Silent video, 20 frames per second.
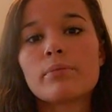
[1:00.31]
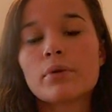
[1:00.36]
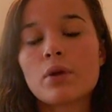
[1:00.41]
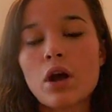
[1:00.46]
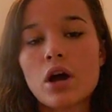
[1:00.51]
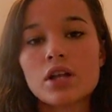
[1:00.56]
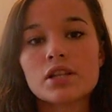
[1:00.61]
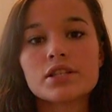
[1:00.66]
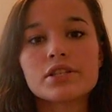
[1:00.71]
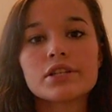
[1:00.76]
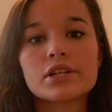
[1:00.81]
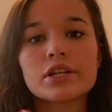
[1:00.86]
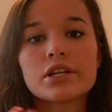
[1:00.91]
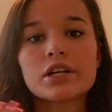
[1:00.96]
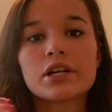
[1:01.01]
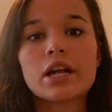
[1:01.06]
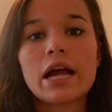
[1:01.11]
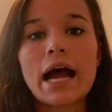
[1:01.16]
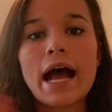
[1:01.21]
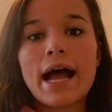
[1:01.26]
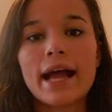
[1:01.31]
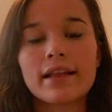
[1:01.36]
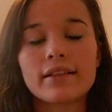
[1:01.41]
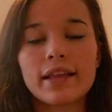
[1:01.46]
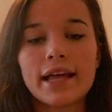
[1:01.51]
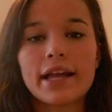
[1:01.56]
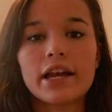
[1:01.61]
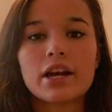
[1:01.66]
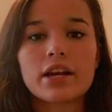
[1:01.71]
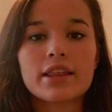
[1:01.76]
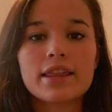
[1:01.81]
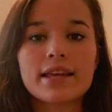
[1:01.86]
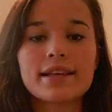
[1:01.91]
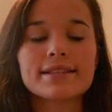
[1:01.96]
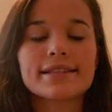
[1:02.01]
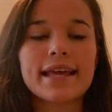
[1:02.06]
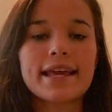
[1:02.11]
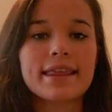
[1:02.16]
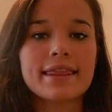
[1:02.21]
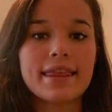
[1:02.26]
bronzer, highlighter,
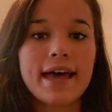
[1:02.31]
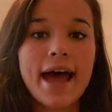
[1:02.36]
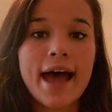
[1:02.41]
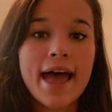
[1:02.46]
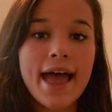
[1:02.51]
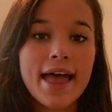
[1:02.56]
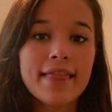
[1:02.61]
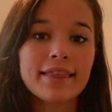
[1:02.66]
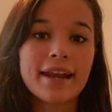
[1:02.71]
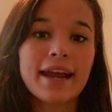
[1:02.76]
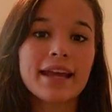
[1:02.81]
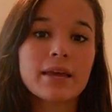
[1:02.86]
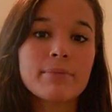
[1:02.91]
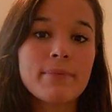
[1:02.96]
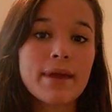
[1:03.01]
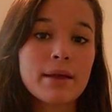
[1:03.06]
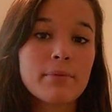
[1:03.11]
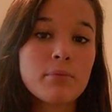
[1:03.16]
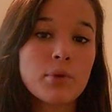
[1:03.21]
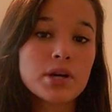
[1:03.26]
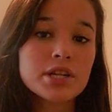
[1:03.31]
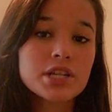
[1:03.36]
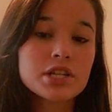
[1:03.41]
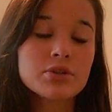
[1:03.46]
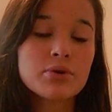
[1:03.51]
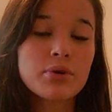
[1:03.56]
things like that, and then I can make more